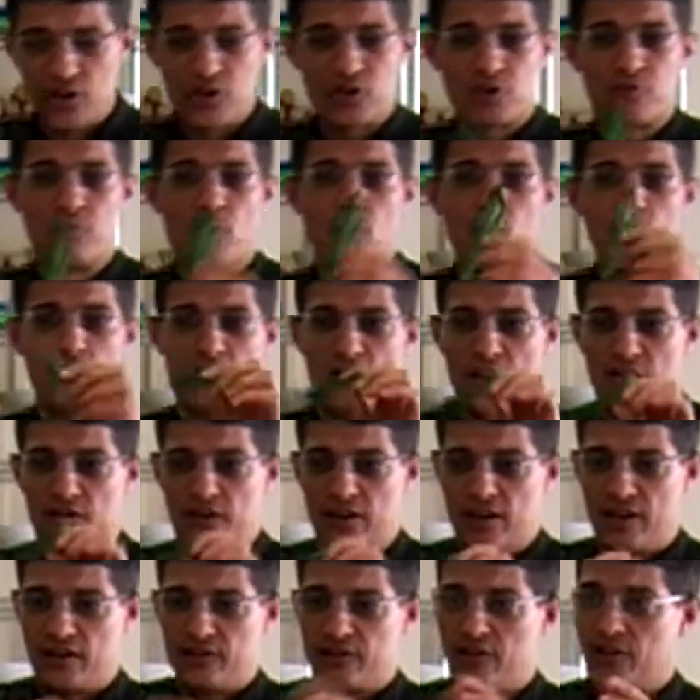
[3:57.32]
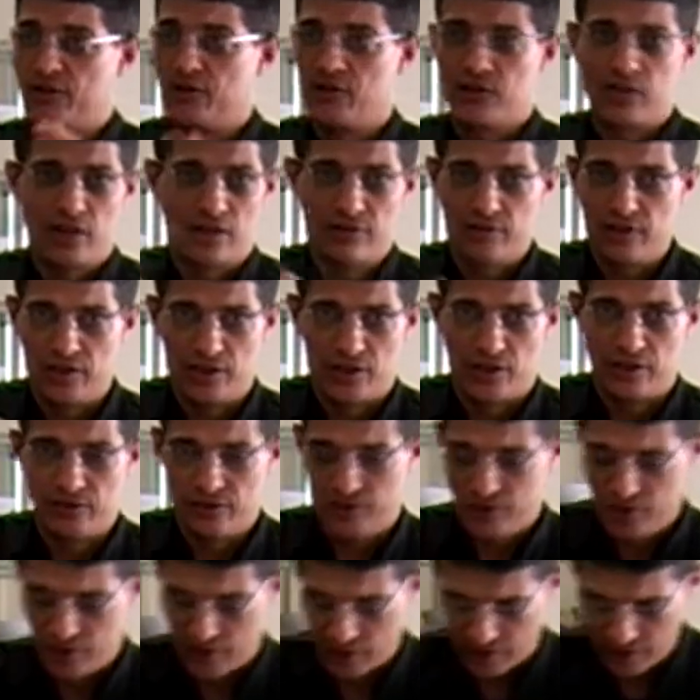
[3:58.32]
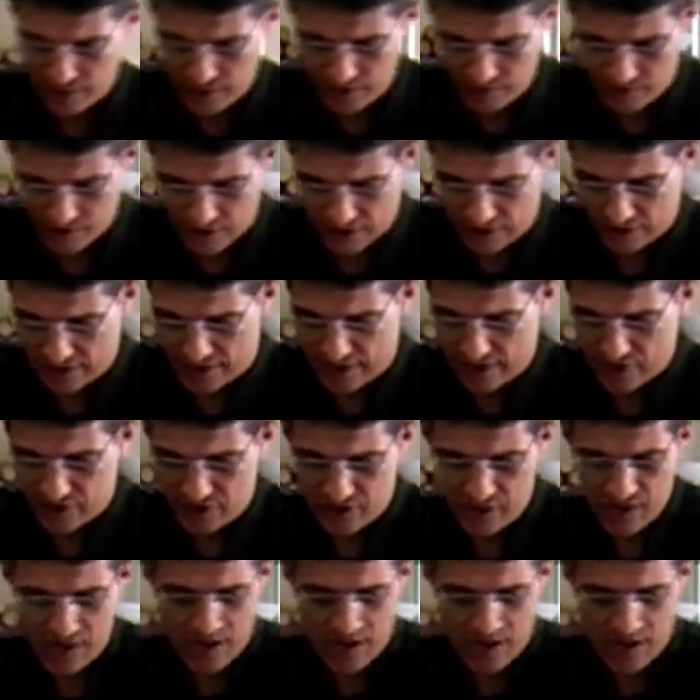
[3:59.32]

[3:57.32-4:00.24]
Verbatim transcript: small like that, you can, you know, you can leave it like that.